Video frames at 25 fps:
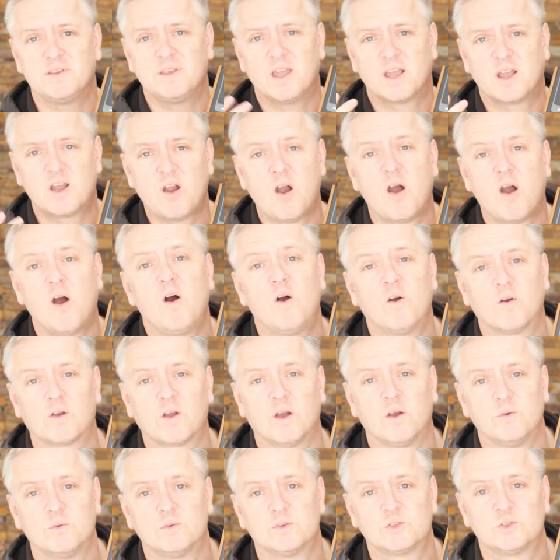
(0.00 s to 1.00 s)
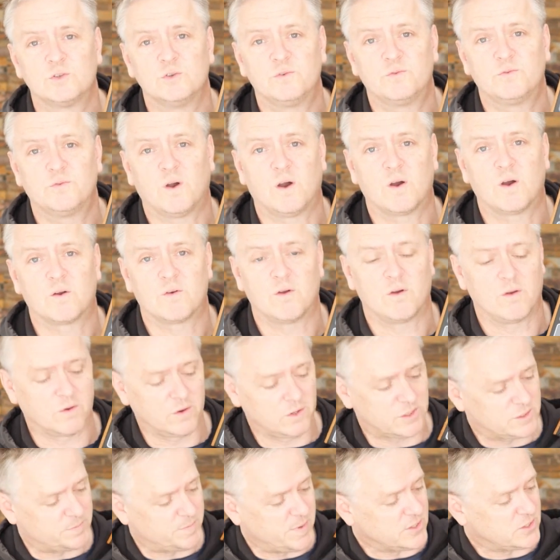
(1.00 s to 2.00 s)
you can't go too far
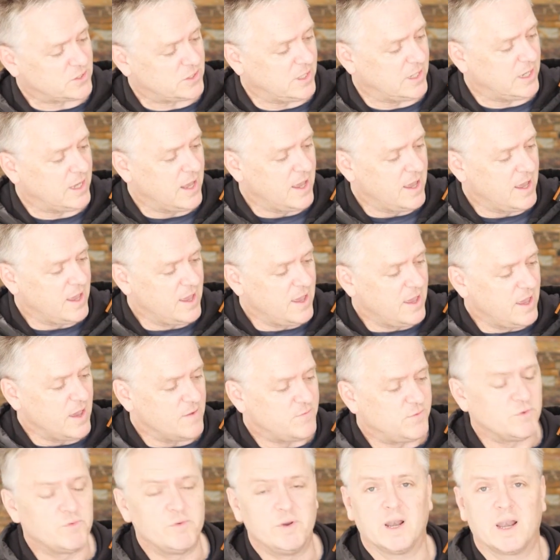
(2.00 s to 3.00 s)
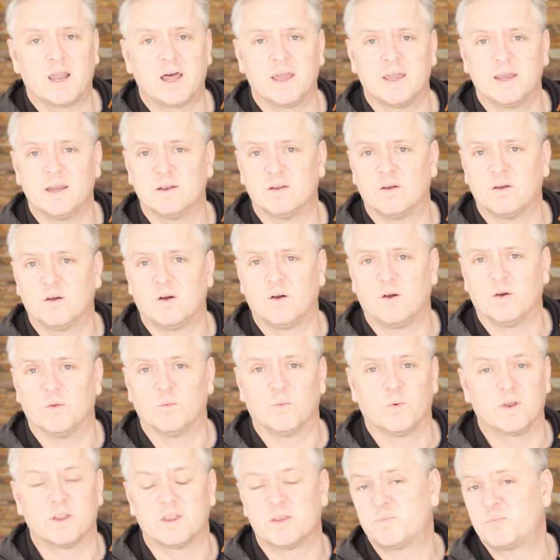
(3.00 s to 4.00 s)
wrong, especially if you're relying on
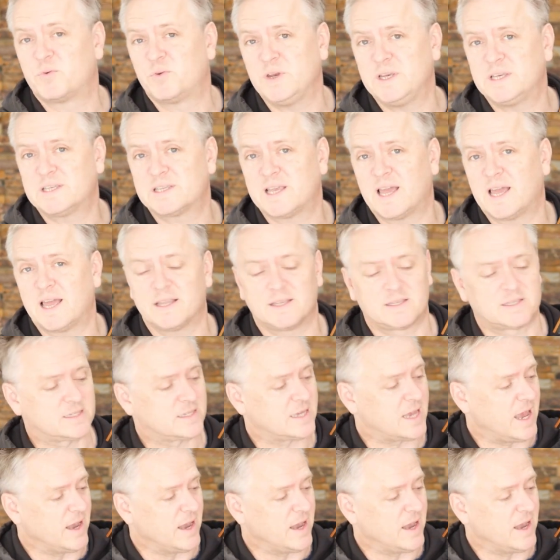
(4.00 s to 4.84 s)
one of the presets.